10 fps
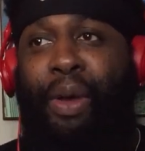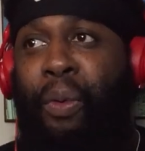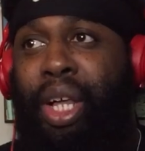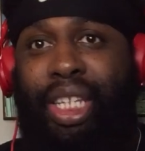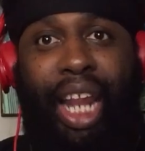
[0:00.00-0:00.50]
it
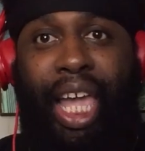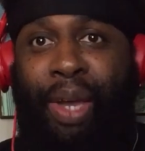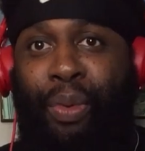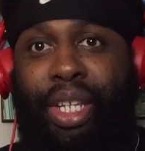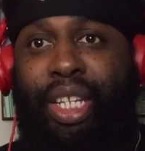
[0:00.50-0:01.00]
wasn't like
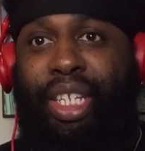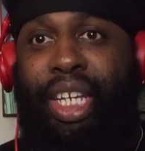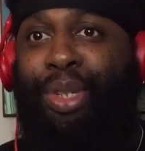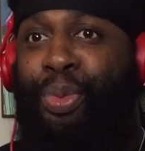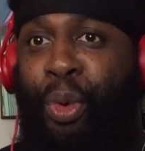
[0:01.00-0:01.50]
it wasn't
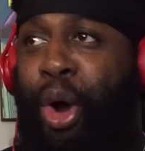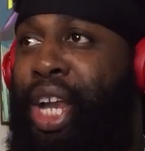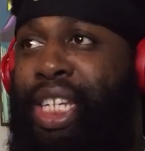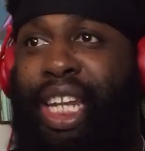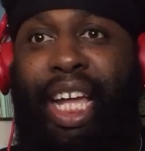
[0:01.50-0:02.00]
just
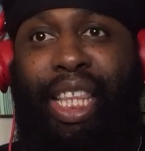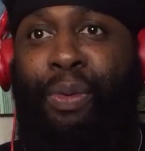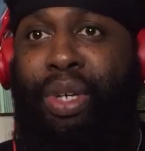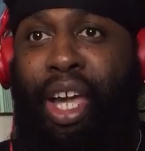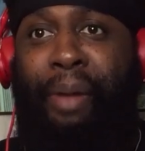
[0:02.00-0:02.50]
one. It's like they
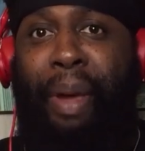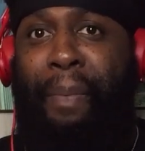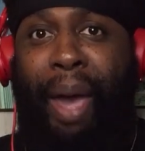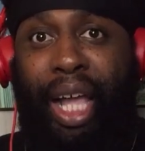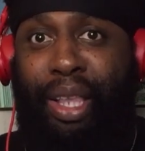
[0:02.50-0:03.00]
were
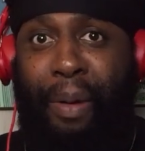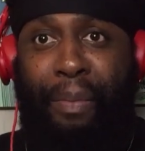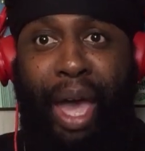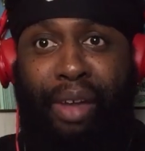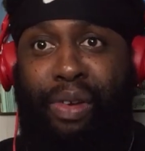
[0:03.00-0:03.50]
coming back to
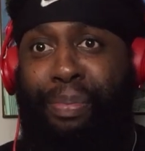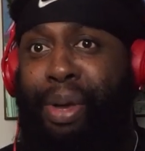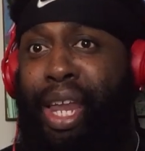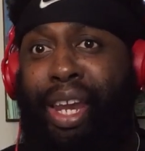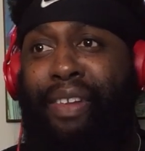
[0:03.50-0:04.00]
back
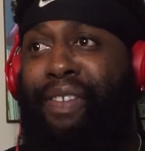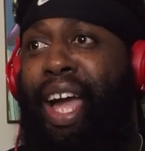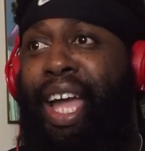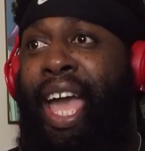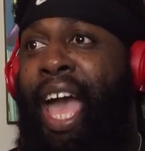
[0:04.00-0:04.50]
repetitive.
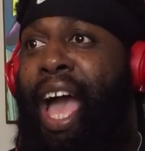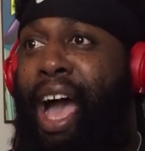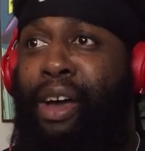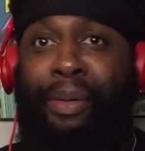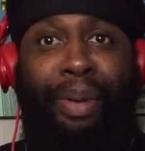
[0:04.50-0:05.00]
Like,
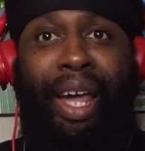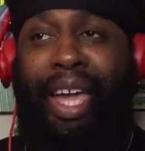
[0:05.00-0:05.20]
I would be